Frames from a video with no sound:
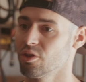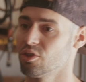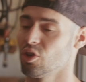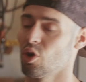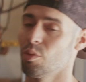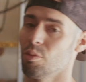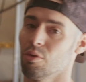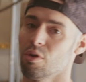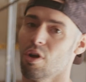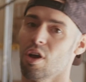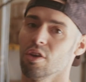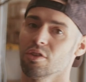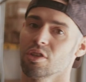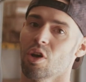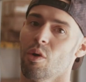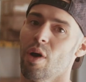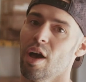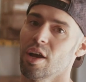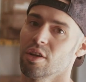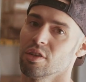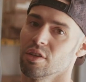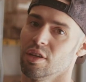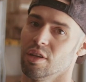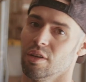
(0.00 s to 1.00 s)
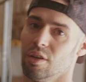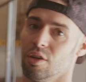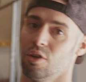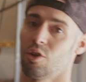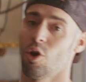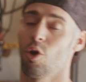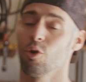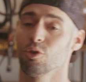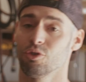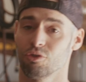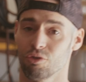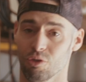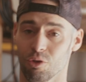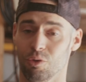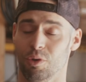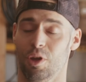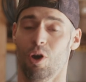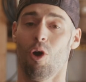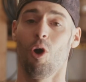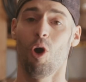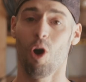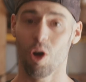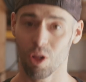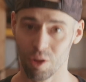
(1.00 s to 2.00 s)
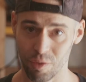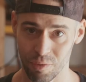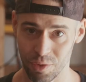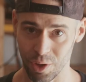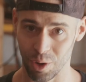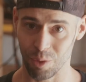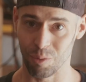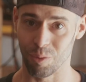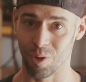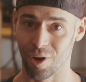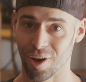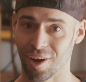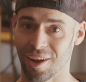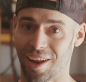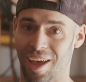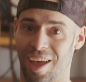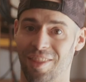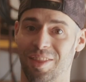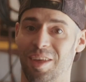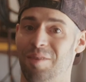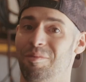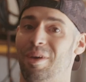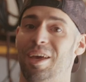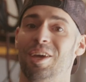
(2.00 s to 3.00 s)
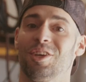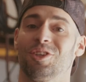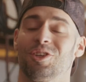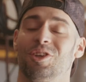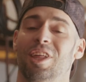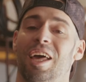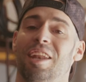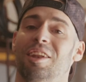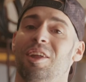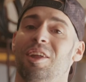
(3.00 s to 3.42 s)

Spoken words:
So Morozko actually goes through all of their wood and they make sure that